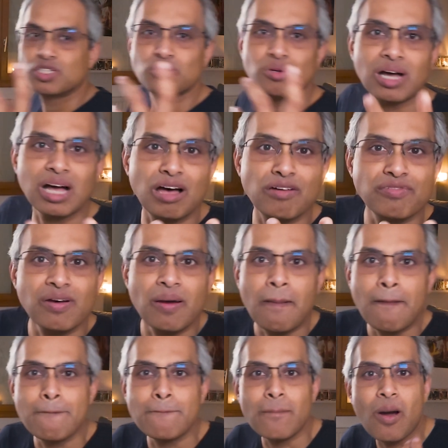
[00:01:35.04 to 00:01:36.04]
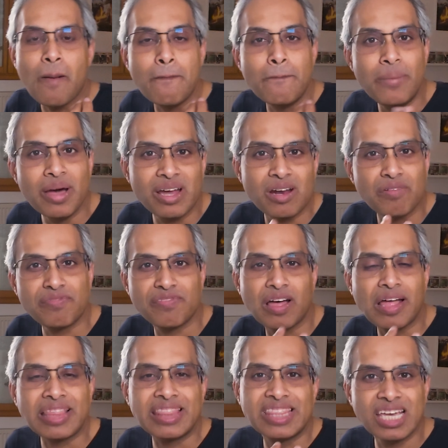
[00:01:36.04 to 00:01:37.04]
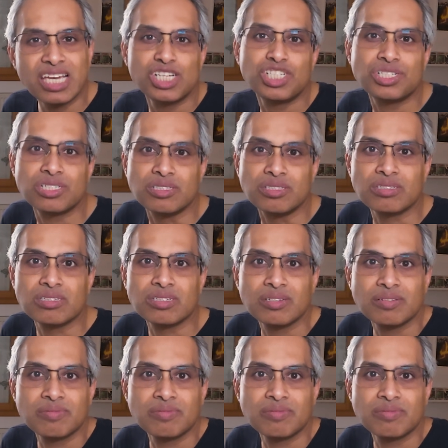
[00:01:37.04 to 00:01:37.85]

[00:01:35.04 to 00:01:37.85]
to have better foundations.